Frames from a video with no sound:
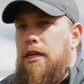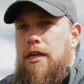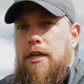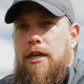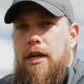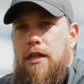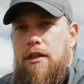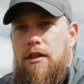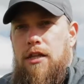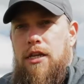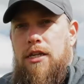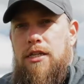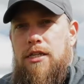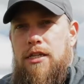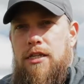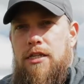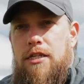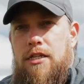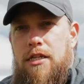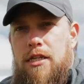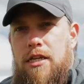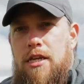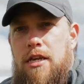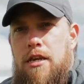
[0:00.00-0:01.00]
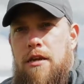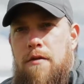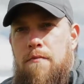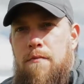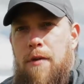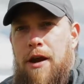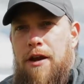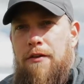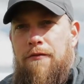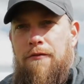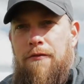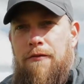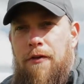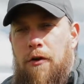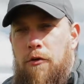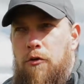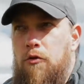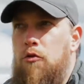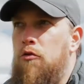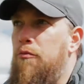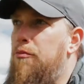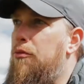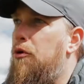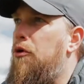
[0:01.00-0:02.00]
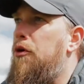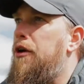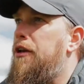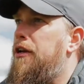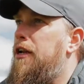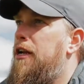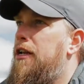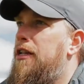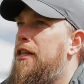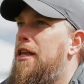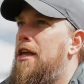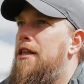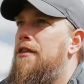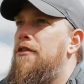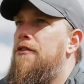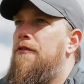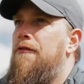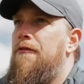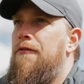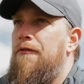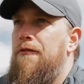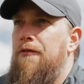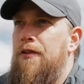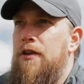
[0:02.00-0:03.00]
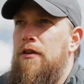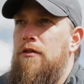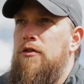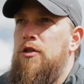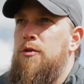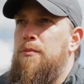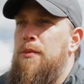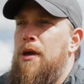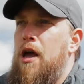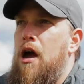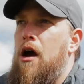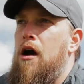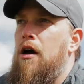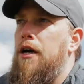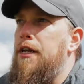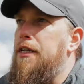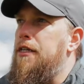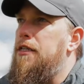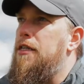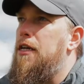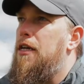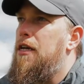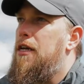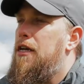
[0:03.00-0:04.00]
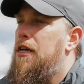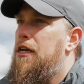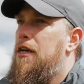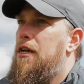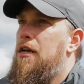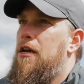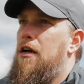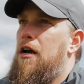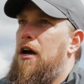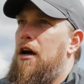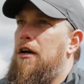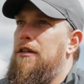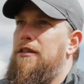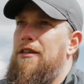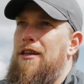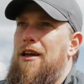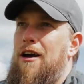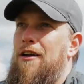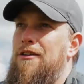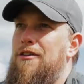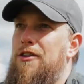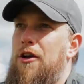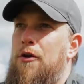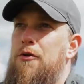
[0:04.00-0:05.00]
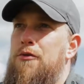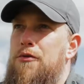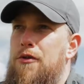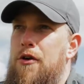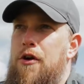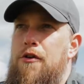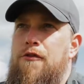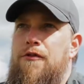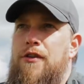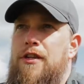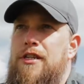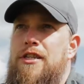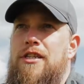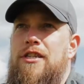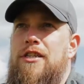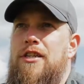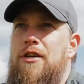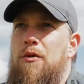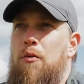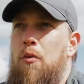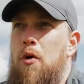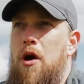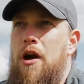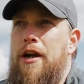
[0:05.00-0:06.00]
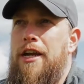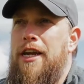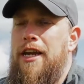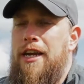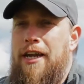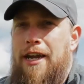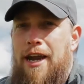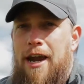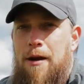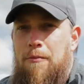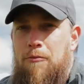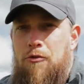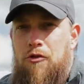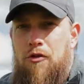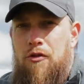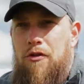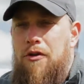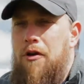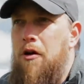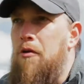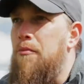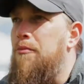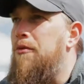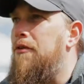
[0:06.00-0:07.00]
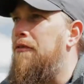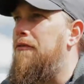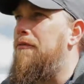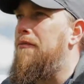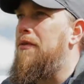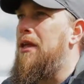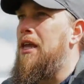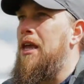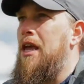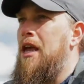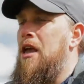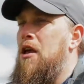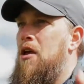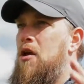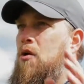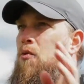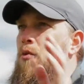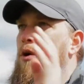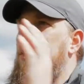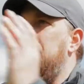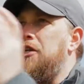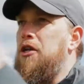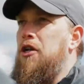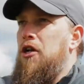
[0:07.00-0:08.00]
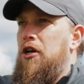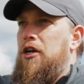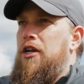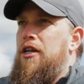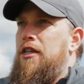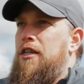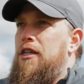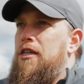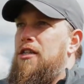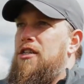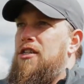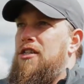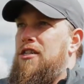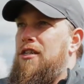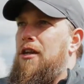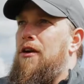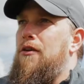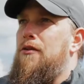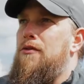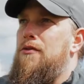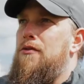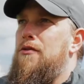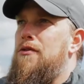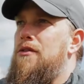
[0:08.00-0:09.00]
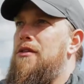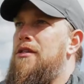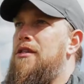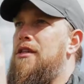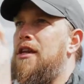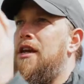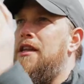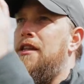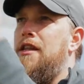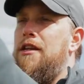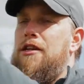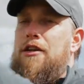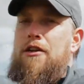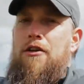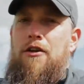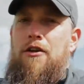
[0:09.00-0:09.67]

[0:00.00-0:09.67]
get this as the main focal point, and then the fields behind. I don't know if this is going to work in camera or not, but when you look at the stones and then you